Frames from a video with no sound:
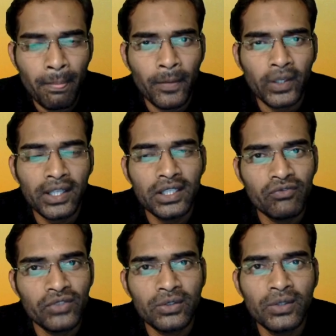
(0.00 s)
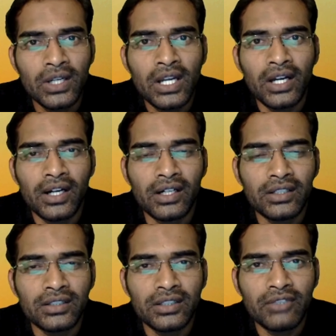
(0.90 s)
Okay,
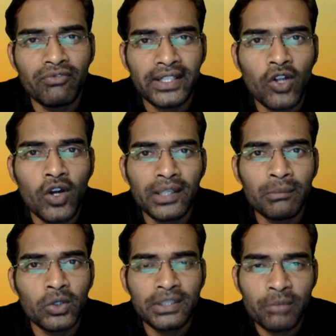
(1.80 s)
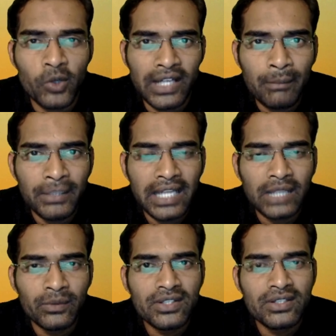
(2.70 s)
if I talk about the programming
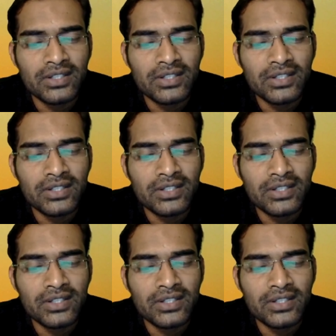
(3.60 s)
language,